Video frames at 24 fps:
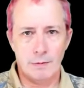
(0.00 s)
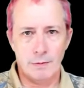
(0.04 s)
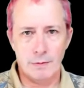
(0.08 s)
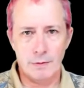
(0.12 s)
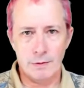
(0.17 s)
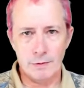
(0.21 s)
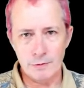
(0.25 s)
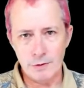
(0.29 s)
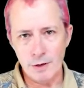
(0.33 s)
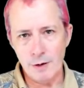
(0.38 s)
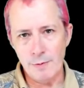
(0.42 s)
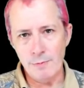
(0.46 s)
The
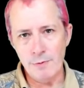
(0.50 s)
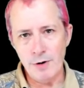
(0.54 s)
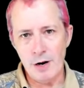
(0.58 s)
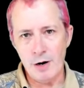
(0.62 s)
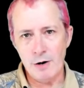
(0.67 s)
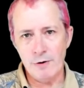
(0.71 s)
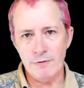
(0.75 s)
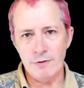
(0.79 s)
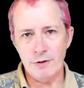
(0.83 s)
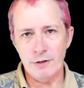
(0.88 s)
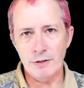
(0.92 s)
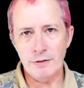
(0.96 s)

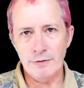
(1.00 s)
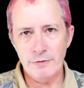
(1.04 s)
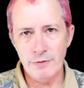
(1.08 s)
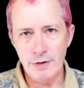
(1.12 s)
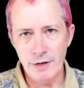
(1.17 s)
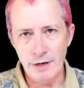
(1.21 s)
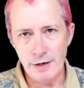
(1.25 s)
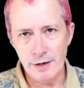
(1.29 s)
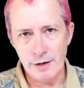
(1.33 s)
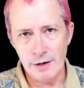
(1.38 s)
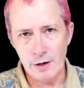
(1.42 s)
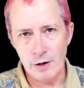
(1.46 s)
thumbnail for this
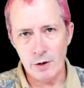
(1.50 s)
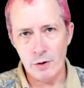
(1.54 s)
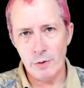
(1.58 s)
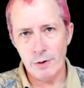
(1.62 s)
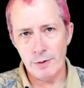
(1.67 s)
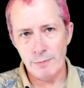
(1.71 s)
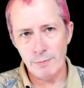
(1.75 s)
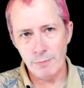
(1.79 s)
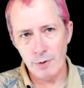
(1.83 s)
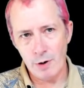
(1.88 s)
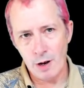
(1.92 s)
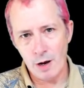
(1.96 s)
video
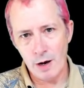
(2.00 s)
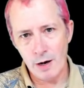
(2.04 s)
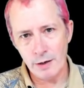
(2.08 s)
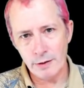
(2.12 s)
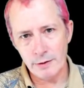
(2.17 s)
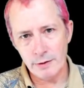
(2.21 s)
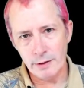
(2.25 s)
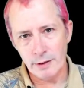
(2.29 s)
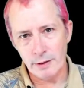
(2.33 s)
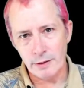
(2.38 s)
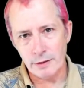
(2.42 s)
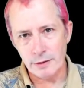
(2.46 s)
implies
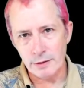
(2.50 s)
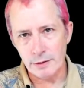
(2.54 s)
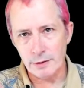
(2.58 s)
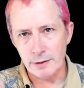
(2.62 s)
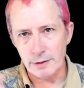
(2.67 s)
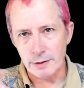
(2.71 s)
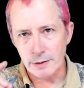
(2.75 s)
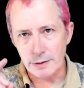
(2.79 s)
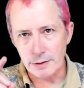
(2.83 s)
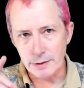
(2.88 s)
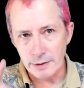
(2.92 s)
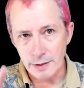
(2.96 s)
that
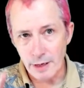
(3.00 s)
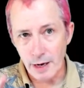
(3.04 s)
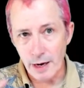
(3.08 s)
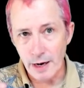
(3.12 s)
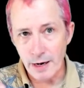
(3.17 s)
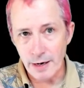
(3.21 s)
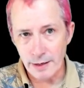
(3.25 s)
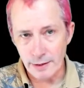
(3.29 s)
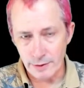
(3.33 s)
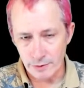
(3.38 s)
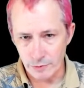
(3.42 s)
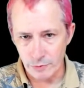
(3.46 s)
the
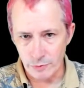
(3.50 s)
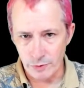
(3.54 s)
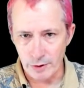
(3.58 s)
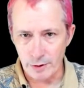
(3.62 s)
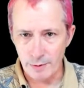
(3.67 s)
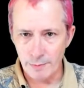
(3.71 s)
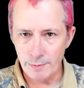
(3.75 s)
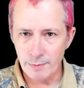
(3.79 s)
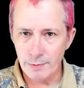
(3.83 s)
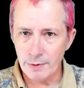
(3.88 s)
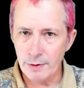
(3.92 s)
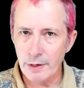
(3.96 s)
say
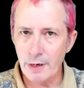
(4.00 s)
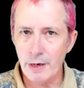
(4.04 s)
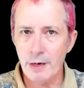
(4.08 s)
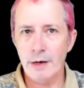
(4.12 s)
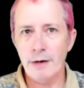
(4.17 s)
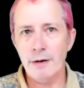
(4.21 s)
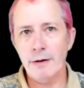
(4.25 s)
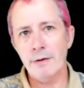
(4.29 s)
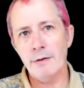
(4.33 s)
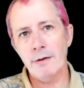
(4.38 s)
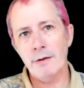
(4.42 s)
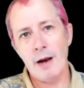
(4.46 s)
strip
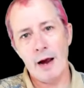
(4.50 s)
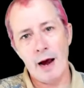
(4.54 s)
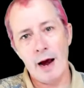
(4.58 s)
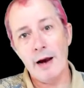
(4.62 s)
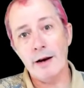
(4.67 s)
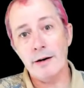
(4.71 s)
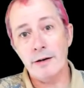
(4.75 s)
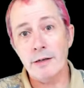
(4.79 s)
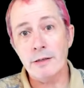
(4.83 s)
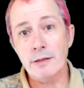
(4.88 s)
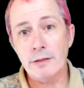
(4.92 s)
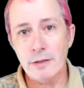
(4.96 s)
can
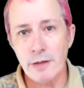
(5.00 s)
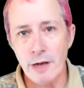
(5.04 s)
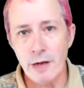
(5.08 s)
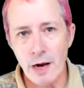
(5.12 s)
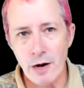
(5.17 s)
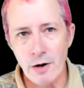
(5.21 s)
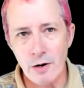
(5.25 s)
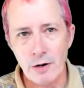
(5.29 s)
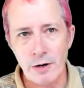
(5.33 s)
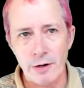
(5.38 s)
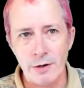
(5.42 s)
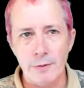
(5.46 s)
act as a
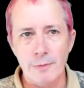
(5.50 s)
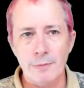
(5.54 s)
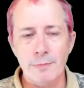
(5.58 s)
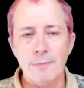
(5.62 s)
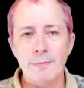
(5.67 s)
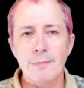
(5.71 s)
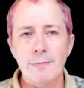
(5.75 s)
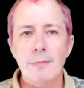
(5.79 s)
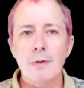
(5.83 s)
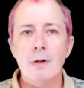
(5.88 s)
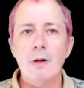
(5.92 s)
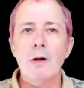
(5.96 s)
calculator.
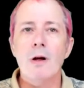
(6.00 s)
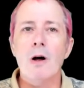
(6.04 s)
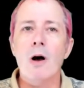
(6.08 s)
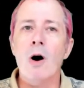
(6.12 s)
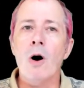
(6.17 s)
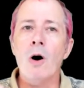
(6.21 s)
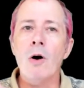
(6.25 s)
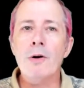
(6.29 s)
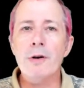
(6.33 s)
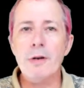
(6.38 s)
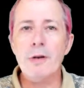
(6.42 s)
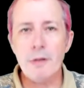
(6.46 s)

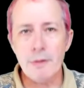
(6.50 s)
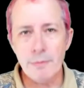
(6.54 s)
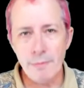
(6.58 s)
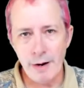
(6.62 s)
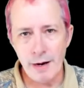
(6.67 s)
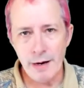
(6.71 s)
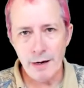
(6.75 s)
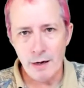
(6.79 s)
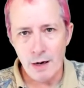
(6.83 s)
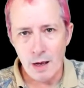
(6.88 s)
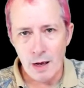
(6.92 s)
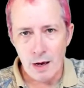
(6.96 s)
On the
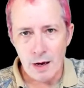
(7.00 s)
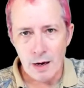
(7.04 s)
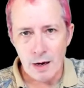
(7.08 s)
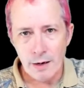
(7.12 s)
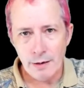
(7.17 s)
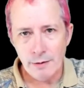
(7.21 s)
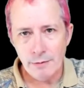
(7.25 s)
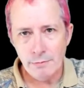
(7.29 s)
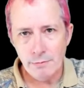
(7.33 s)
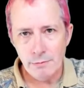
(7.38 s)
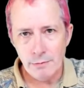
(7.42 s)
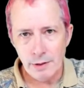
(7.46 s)
command
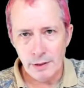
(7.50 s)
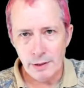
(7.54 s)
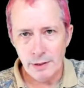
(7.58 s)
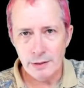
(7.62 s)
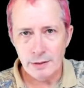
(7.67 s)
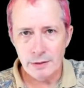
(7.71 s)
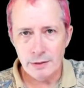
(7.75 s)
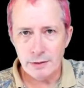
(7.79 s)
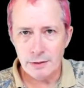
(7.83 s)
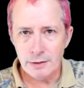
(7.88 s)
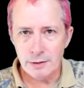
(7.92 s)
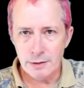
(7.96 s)
line
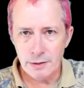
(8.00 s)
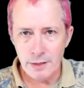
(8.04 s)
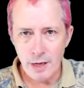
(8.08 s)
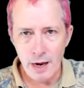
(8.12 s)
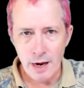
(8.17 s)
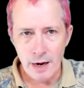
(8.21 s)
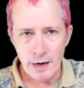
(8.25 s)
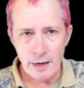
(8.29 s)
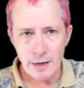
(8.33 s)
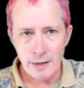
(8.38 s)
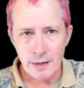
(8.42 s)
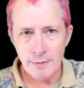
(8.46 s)
is
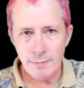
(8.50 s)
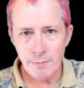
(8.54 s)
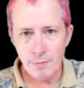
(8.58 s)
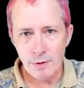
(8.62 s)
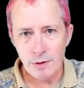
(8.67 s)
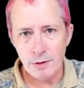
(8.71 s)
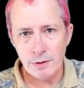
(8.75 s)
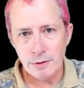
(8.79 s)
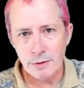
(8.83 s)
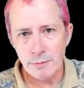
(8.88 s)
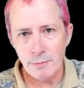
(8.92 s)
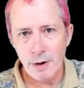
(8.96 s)
say
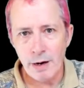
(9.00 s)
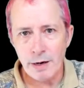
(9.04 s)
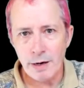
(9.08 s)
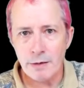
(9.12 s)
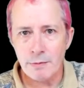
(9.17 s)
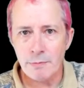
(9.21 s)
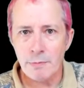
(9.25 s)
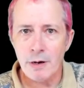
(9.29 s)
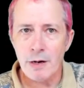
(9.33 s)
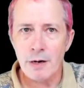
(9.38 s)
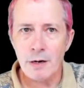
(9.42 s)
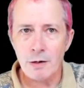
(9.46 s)
plus the
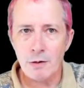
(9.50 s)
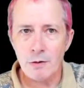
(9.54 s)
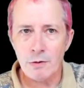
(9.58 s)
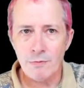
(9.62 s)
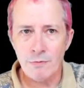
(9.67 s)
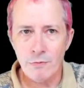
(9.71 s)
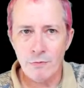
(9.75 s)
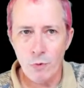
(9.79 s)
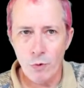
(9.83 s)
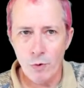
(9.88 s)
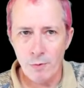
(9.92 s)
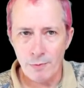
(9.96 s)
mathematical
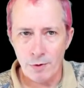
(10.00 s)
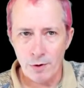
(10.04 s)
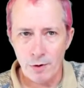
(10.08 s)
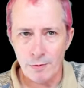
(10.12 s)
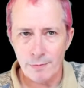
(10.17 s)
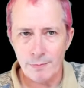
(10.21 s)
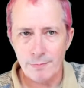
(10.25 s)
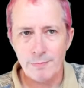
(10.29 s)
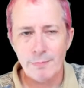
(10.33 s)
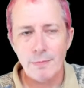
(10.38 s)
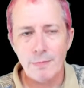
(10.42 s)
formula,